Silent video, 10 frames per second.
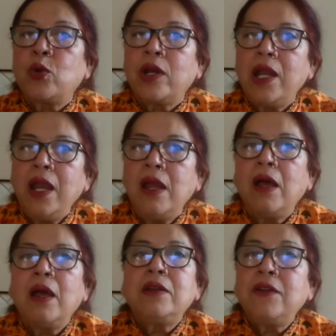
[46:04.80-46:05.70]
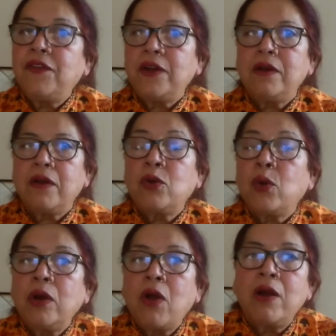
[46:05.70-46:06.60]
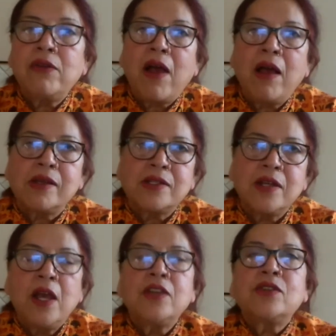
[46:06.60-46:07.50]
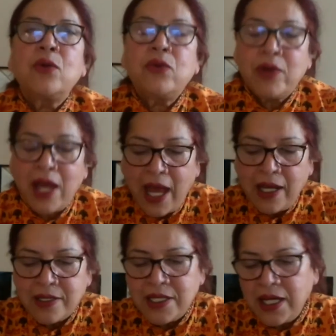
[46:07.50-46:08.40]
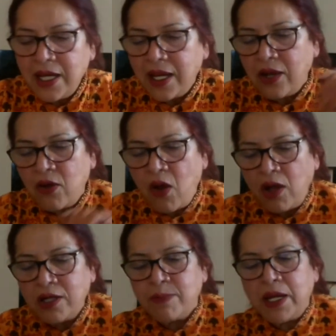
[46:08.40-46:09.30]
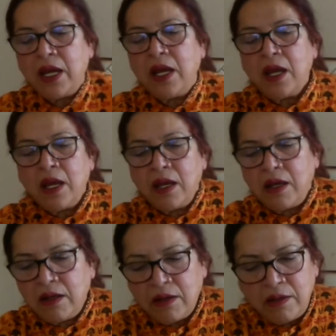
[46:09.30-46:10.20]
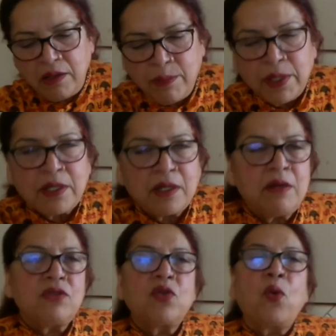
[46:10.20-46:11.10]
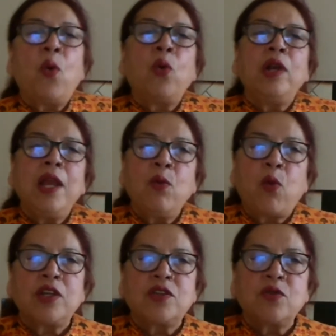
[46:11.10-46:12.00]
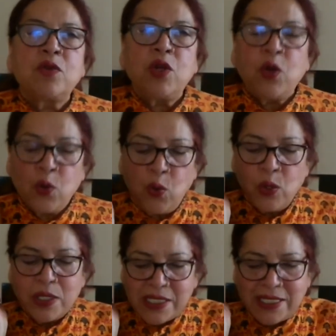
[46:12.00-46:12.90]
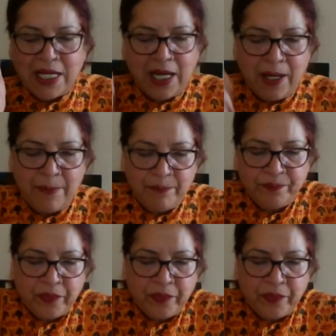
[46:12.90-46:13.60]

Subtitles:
totally different, a total contrast. So reality cannot be limited to only what you see.